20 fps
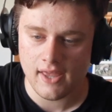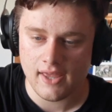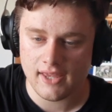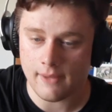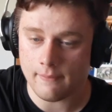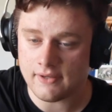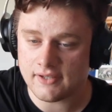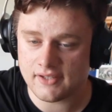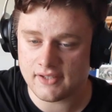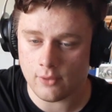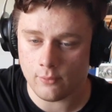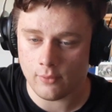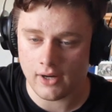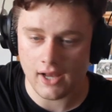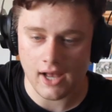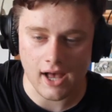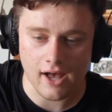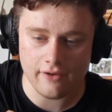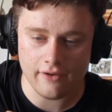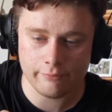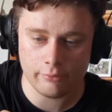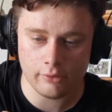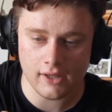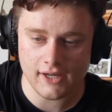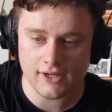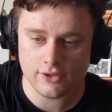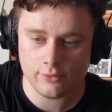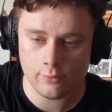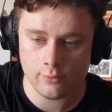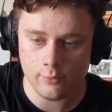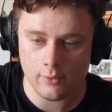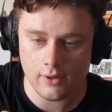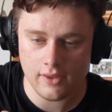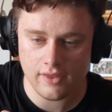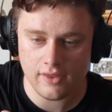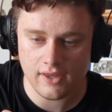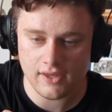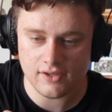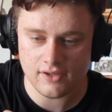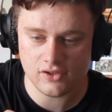Can be seen wearing half plate
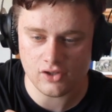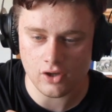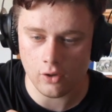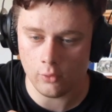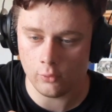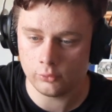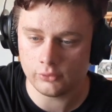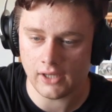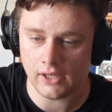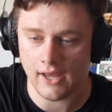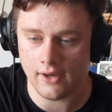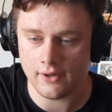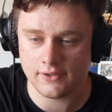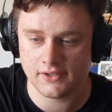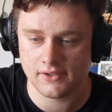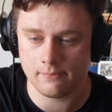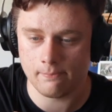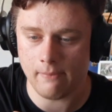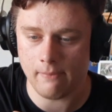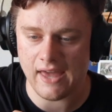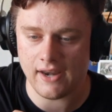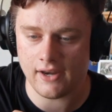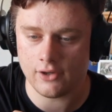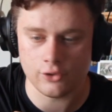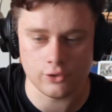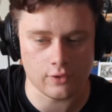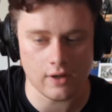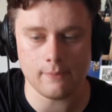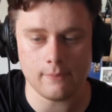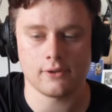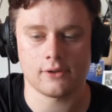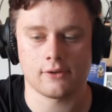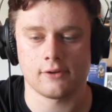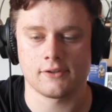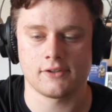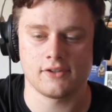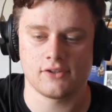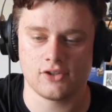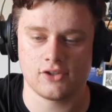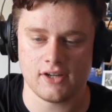with his old house banner draped
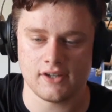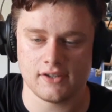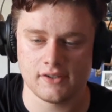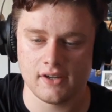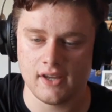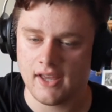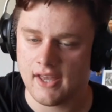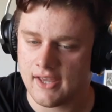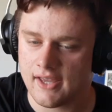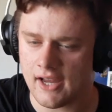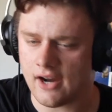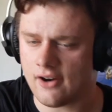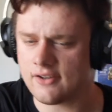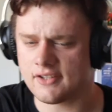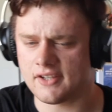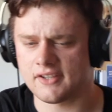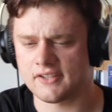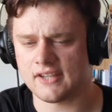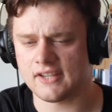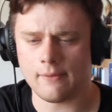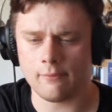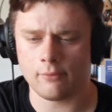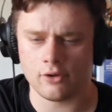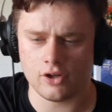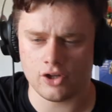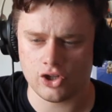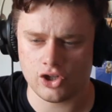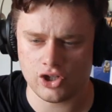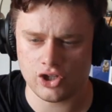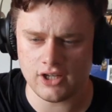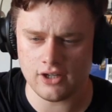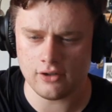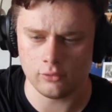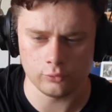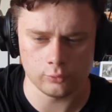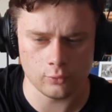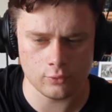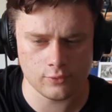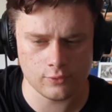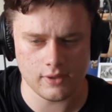across his chest. Carries a saber and a
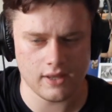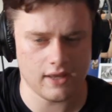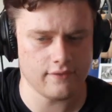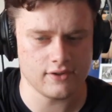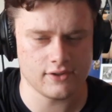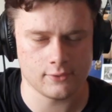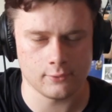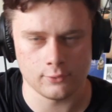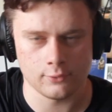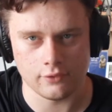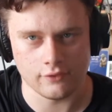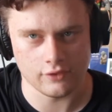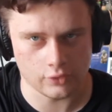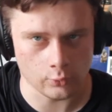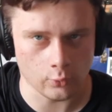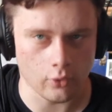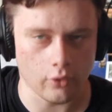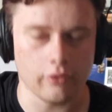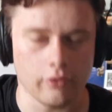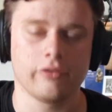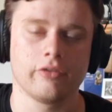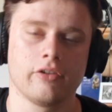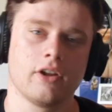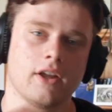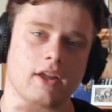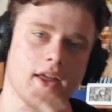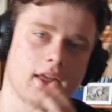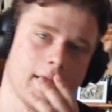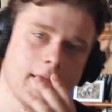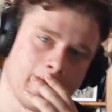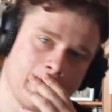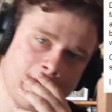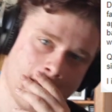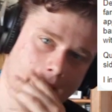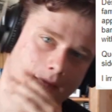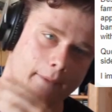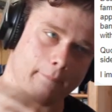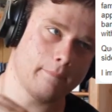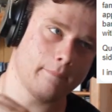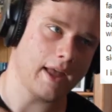shield. Walks with the heavy saunter of a dwarf.
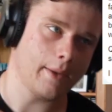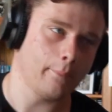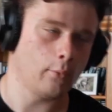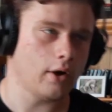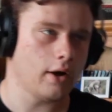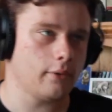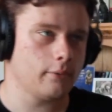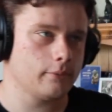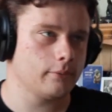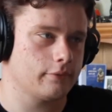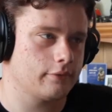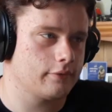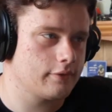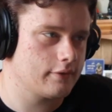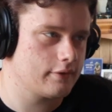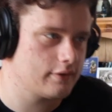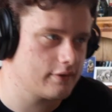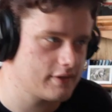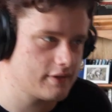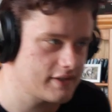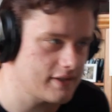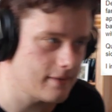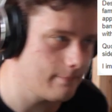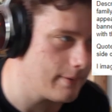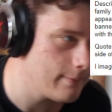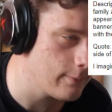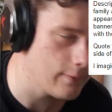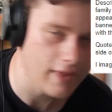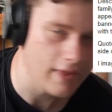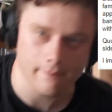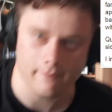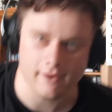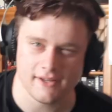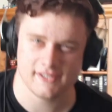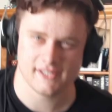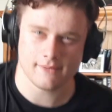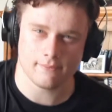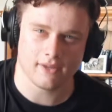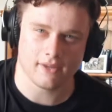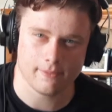And while to some people that might
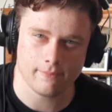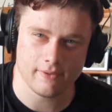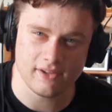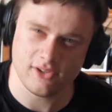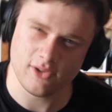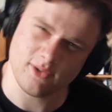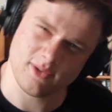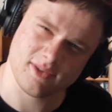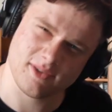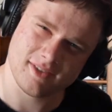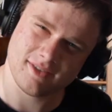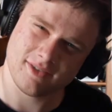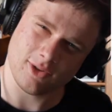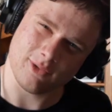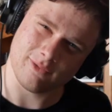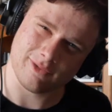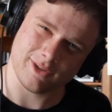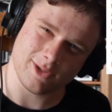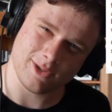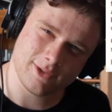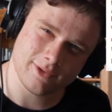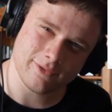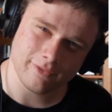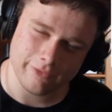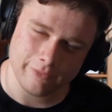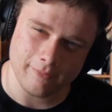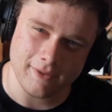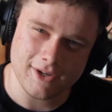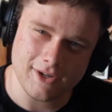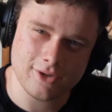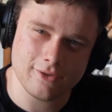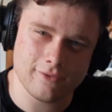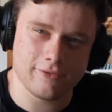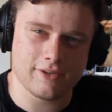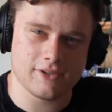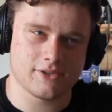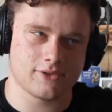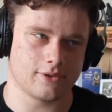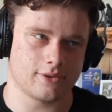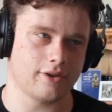seem like a bit not very useful information for
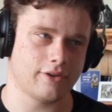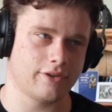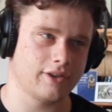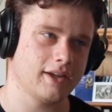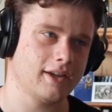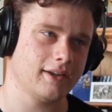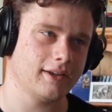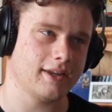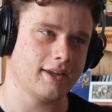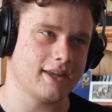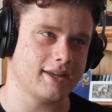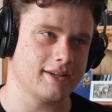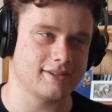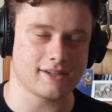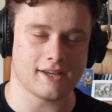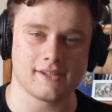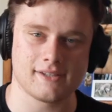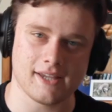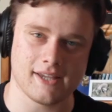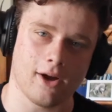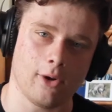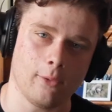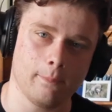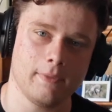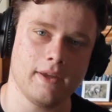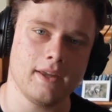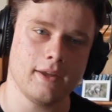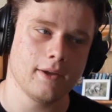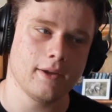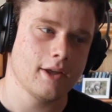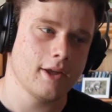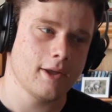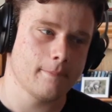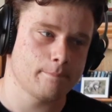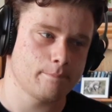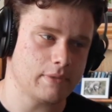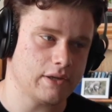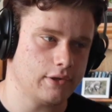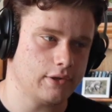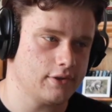this sort of thing, it does help me
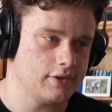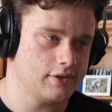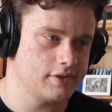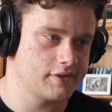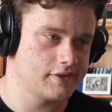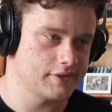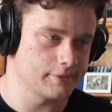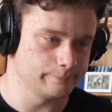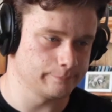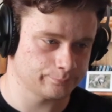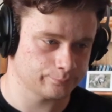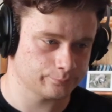because